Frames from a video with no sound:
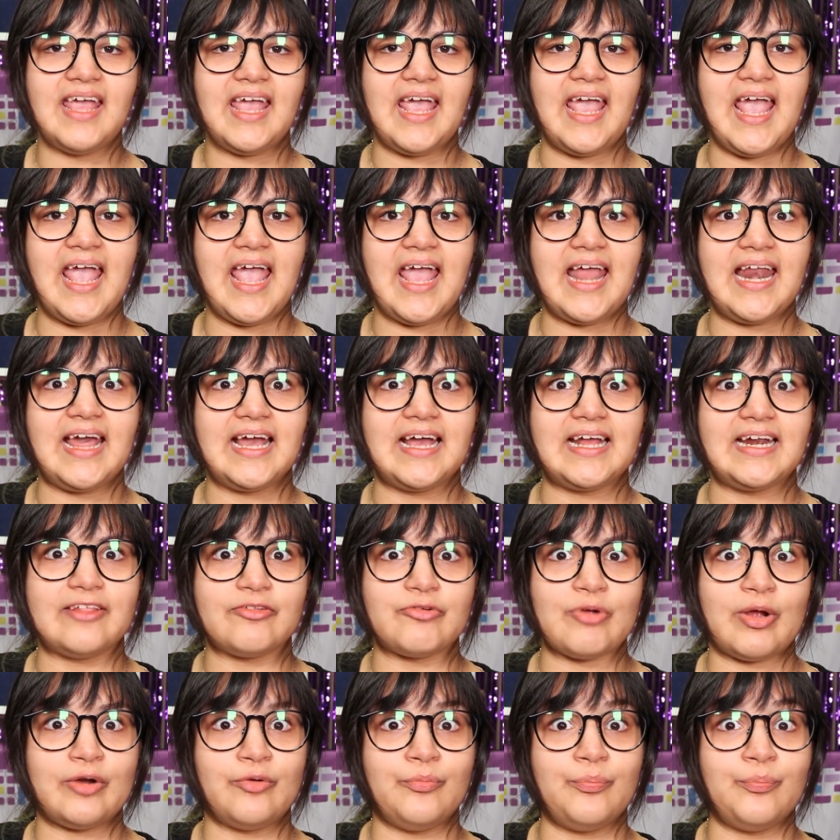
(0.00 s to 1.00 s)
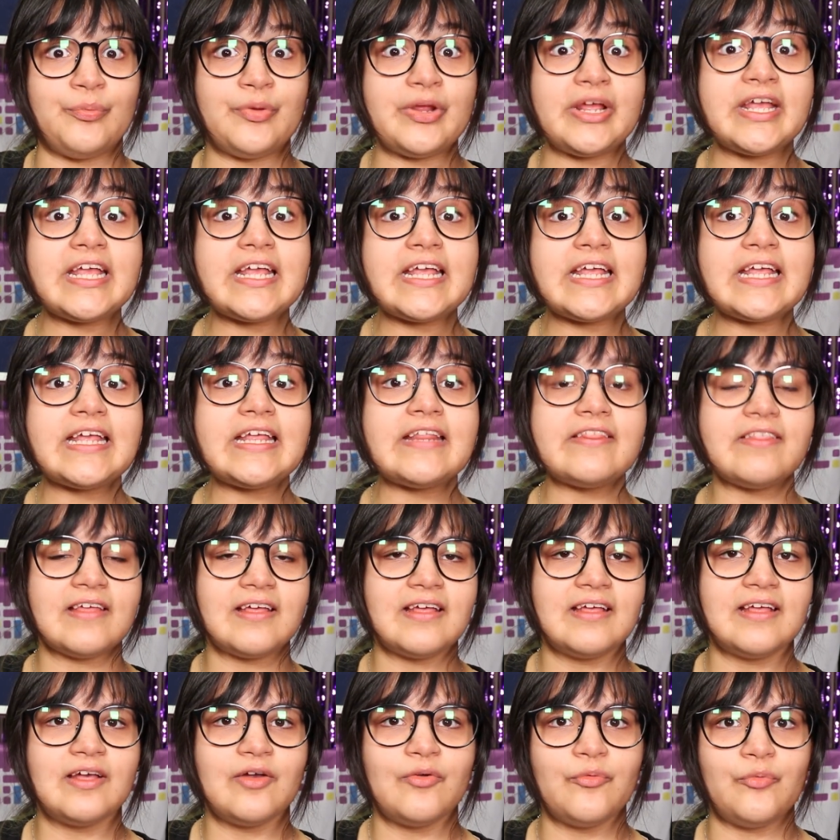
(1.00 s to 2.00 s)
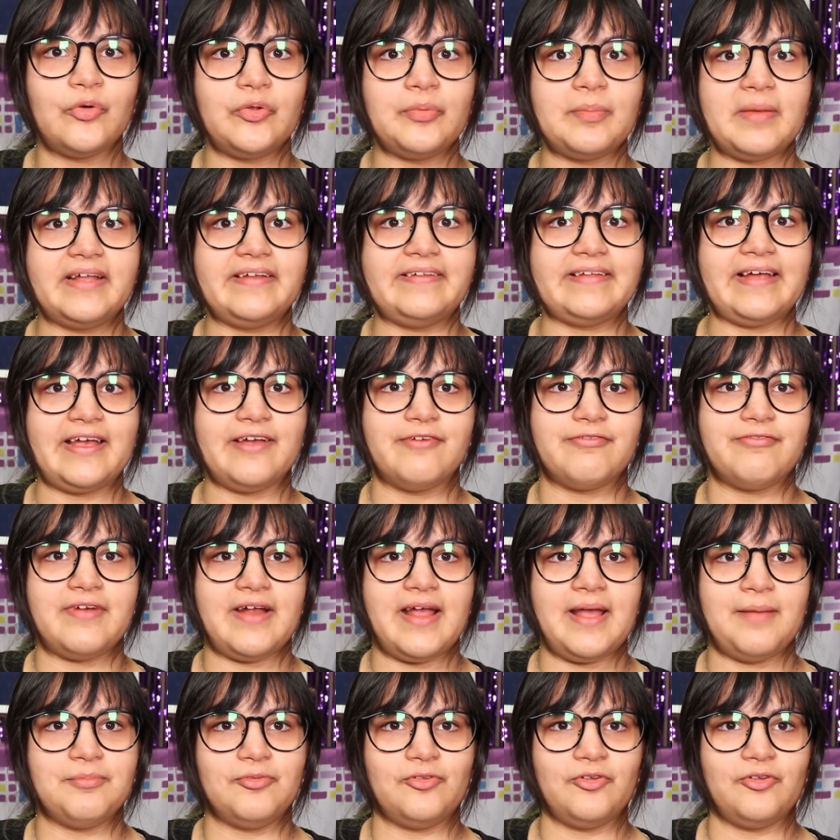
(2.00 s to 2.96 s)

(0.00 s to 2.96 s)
and I'm gonna try to breathe with my diaphragm.